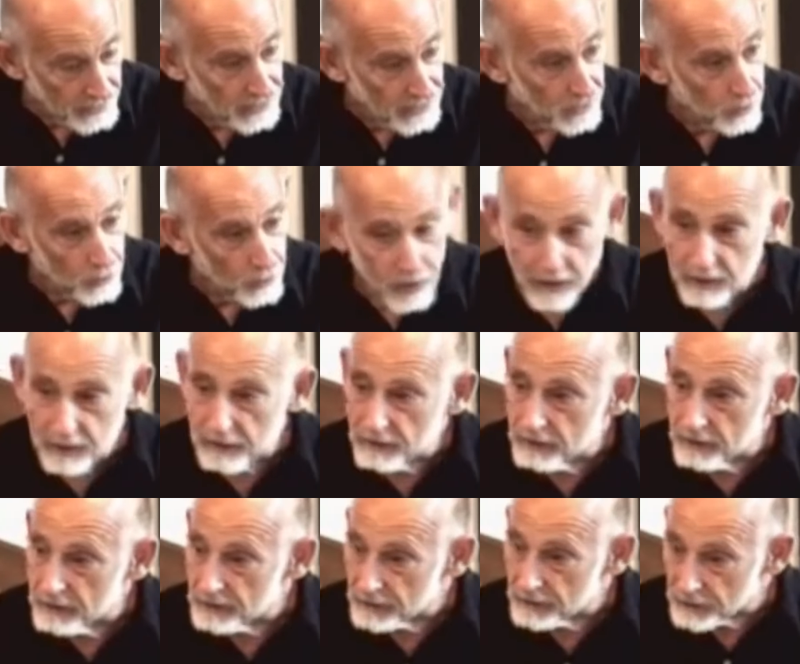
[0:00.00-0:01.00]

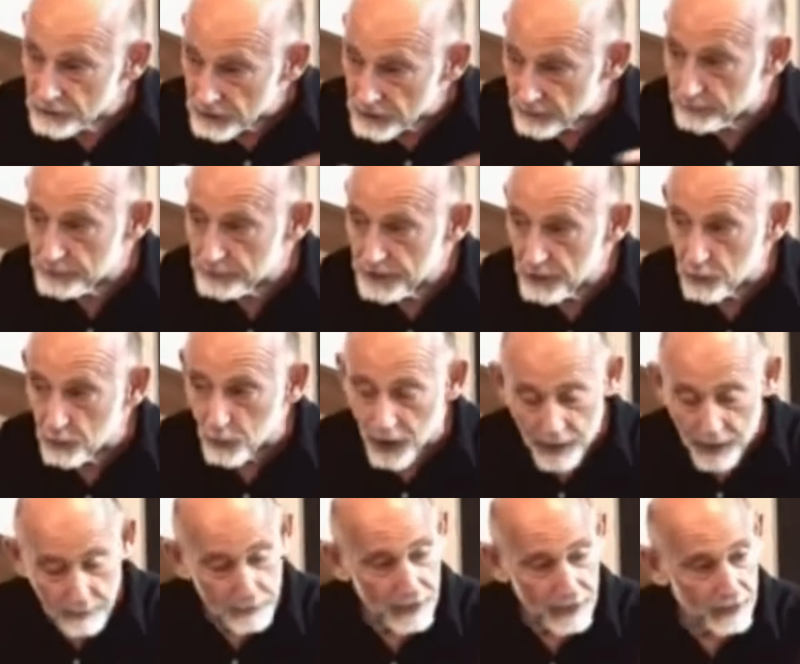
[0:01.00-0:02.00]
will simply
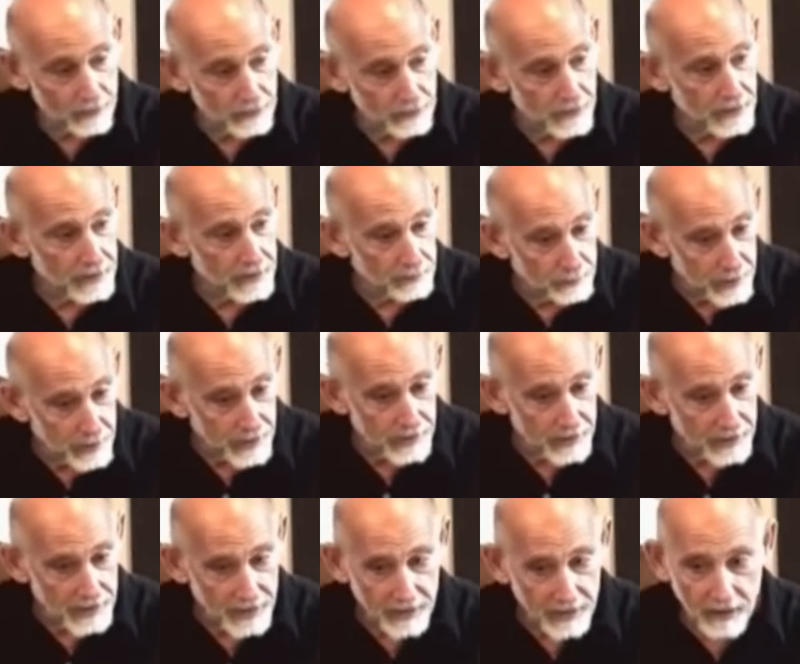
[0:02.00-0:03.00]
wipe out the
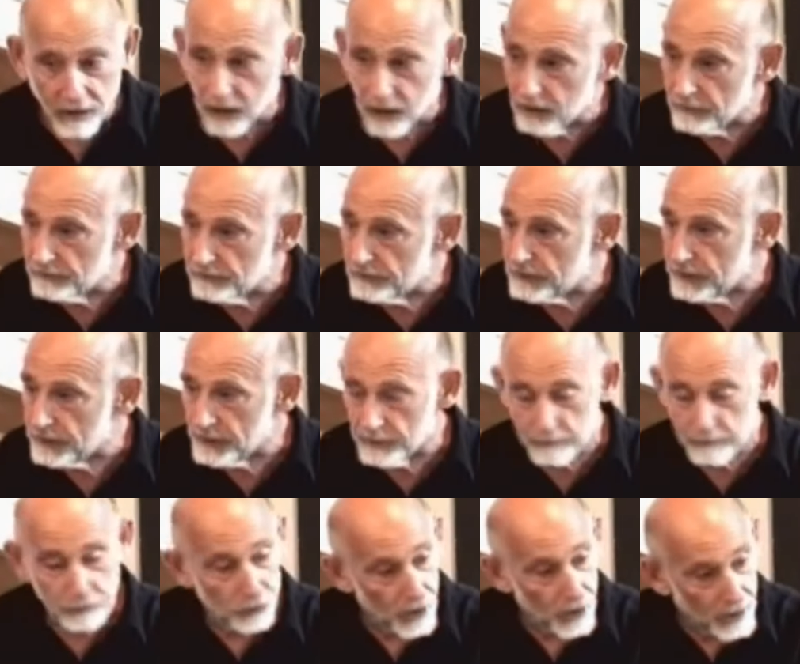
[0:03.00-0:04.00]
ability of the
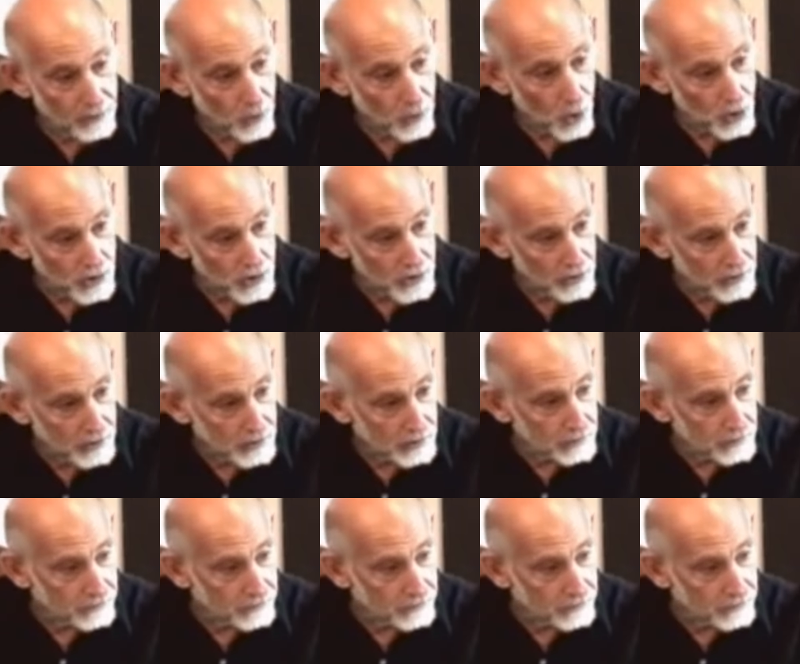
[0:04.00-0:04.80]
primordial,